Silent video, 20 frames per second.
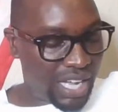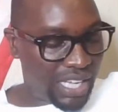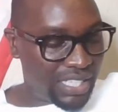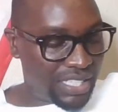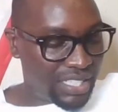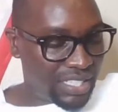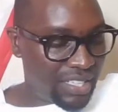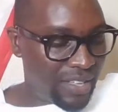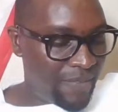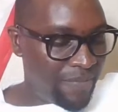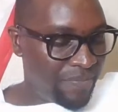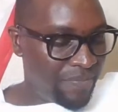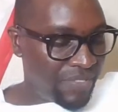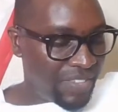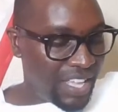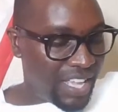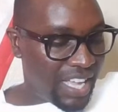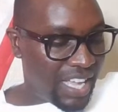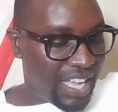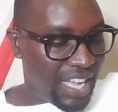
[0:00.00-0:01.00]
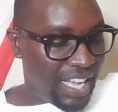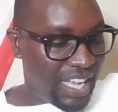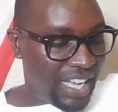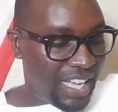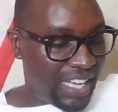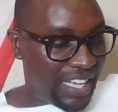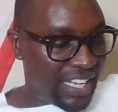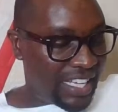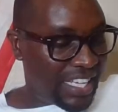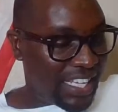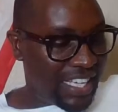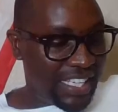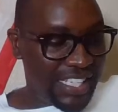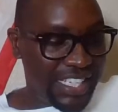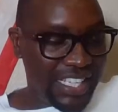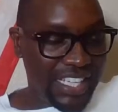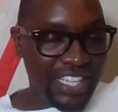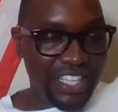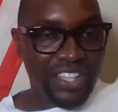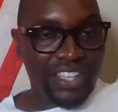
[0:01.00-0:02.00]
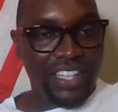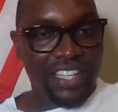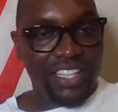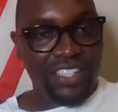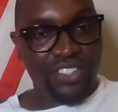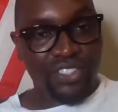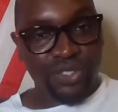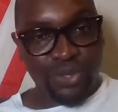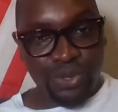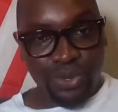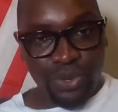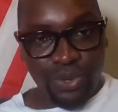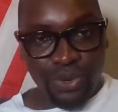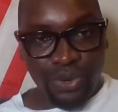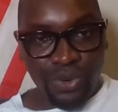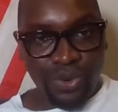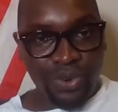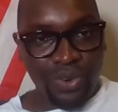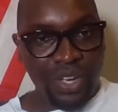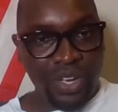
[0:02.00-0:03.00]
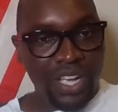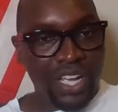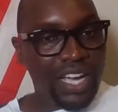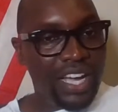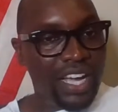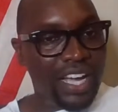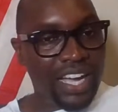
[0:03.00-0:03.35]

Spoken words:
guys, Edith, Joe.